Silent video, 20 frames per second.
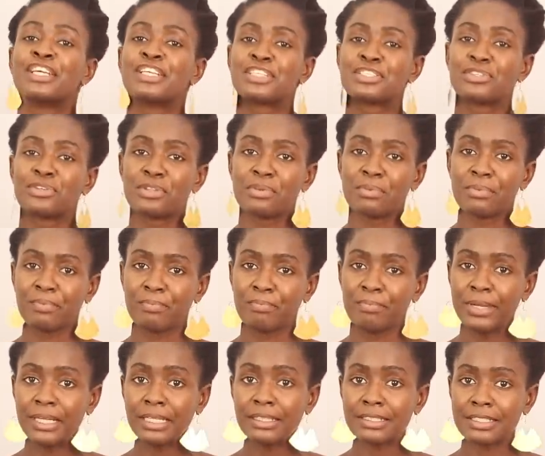So the
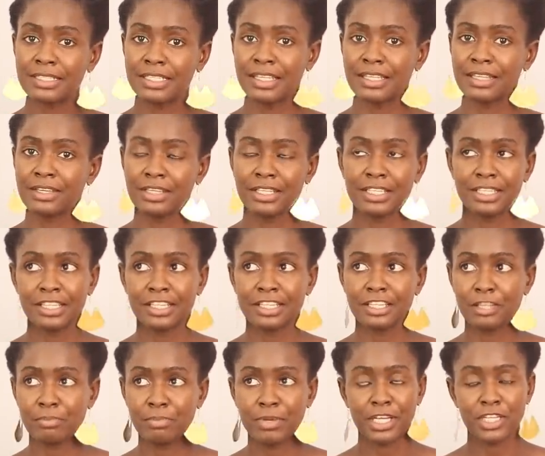pills here, they
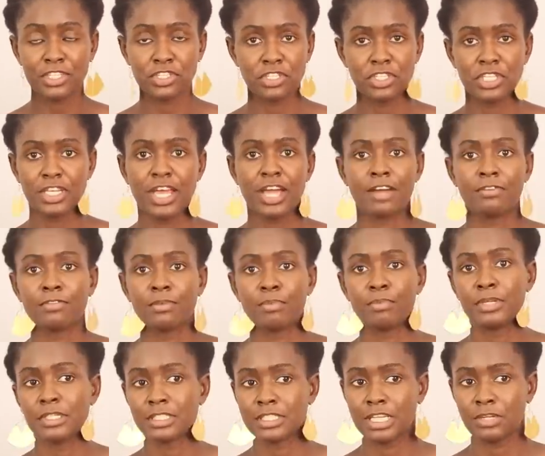didn't, the package didn't have
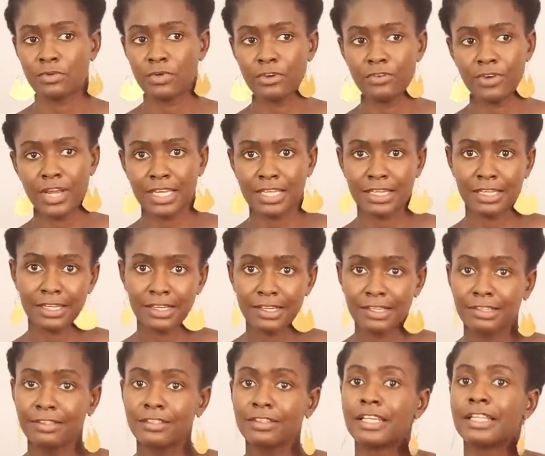the pills that were red in
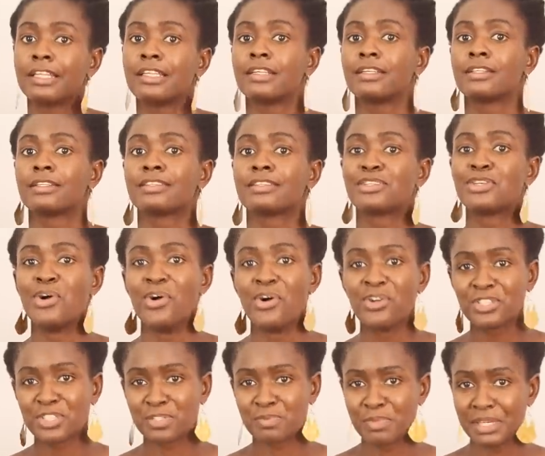color, and they
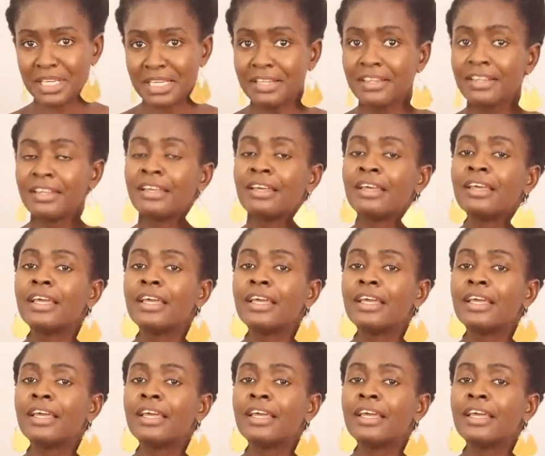told me